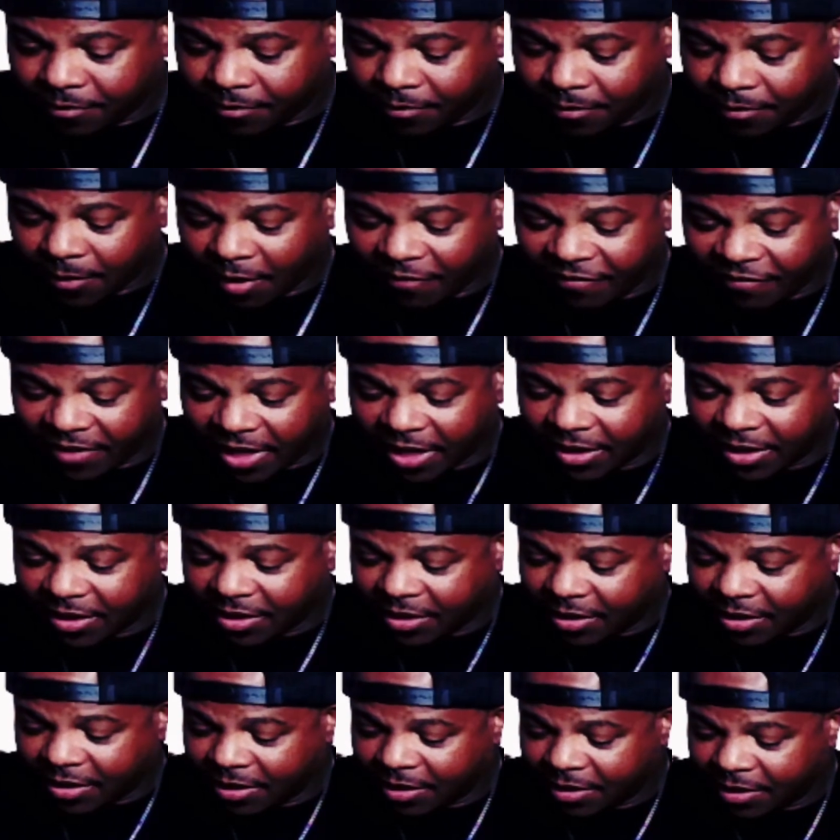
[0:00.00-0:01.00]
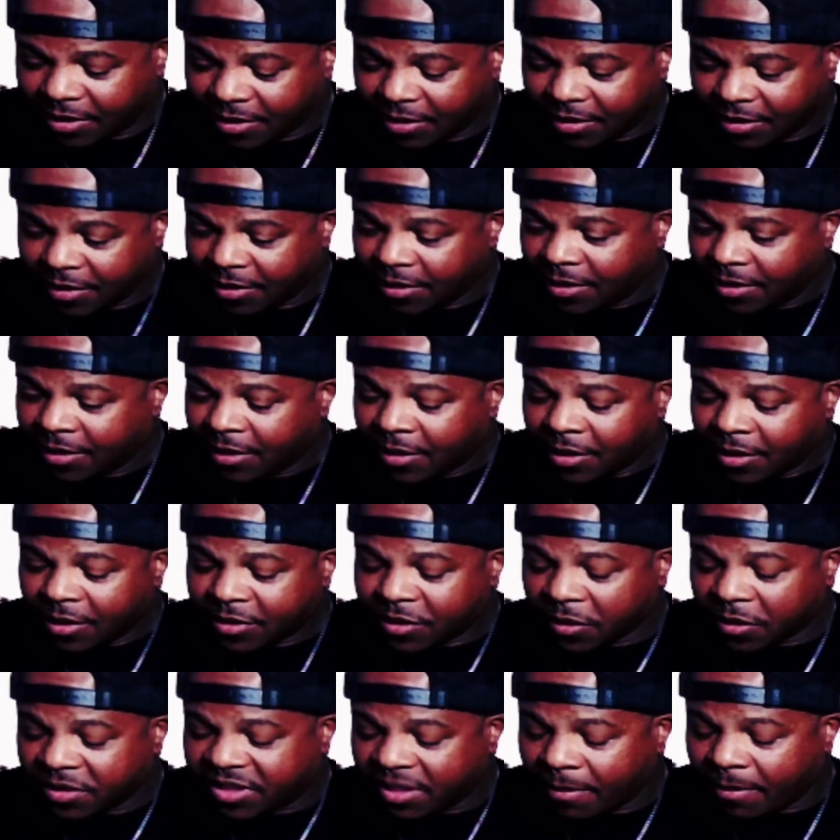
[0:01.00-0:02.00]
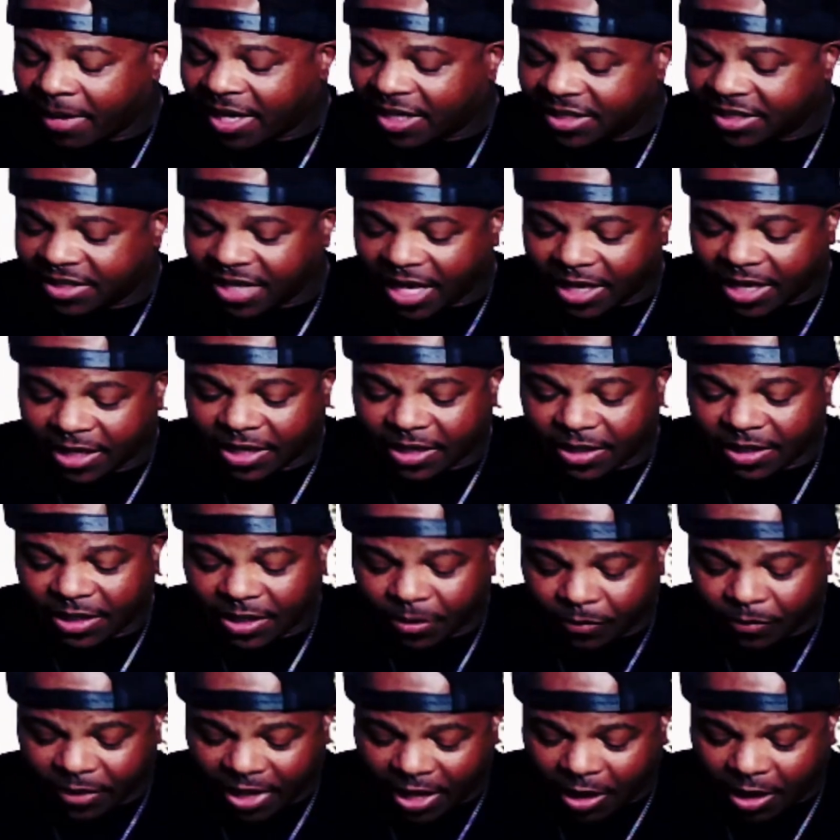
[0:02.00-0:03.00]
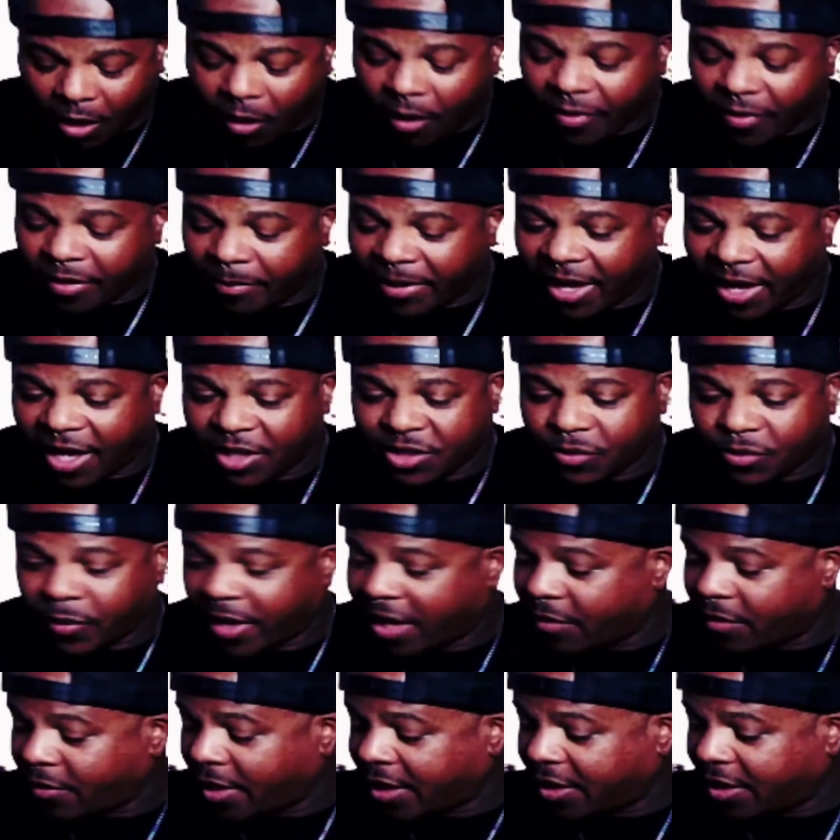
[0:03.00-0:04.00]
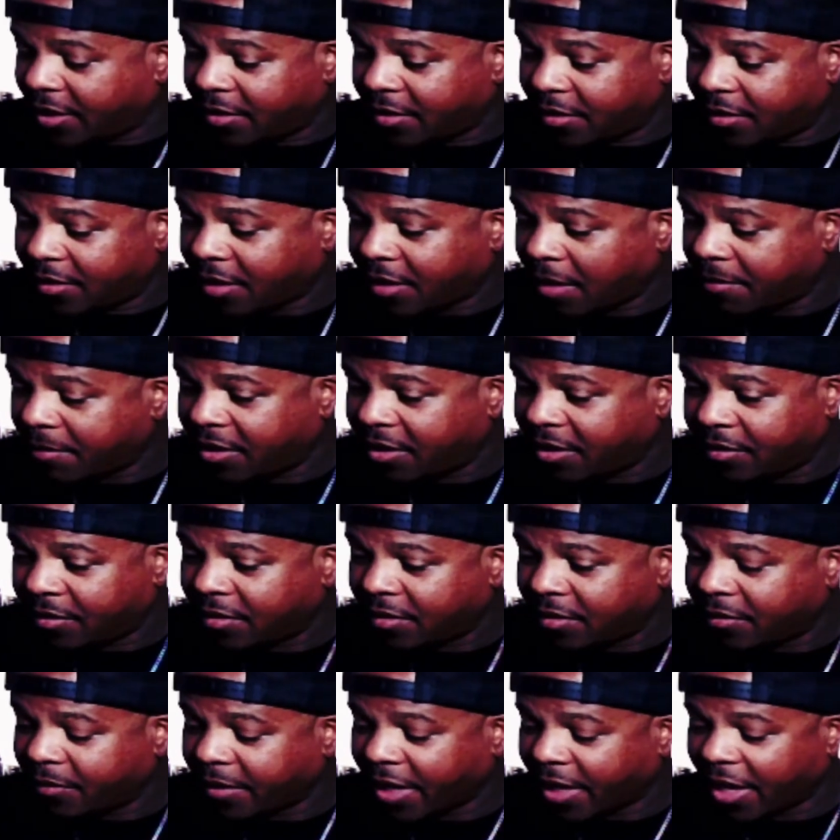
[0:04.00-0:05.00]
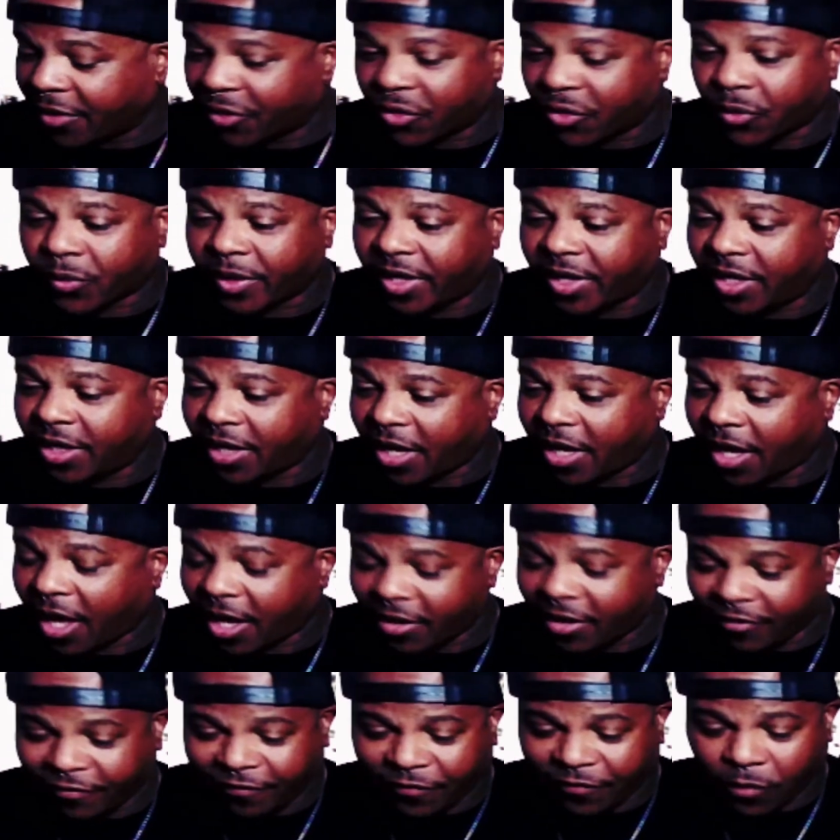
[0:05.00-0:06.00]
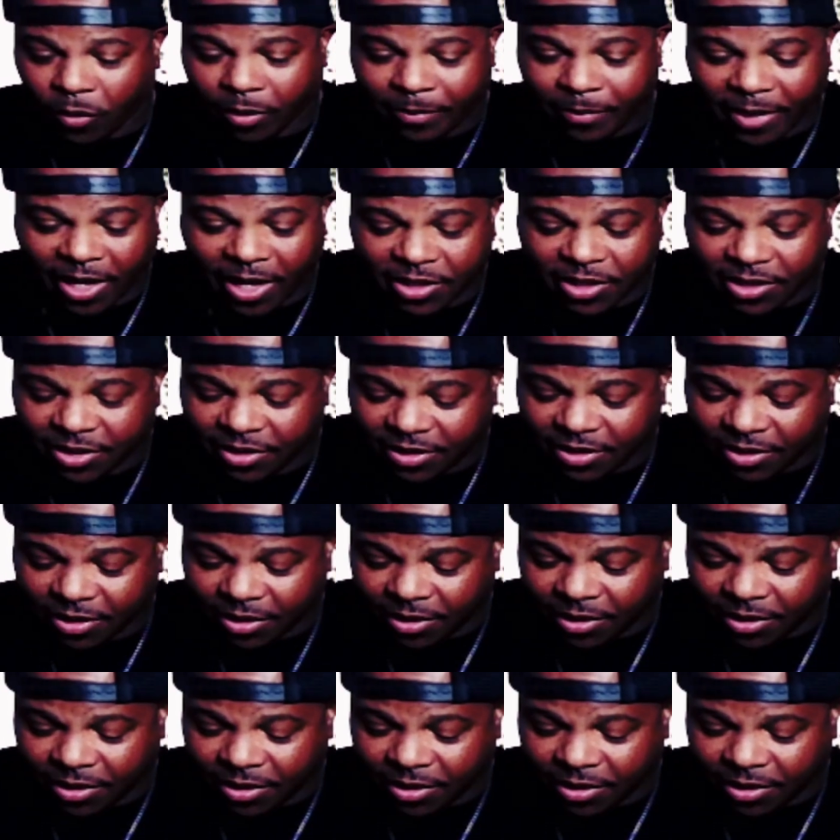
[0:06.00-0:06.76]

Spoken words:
I feel like, so somebody's not, look, we got all the pages. We got 3 out of 4 pages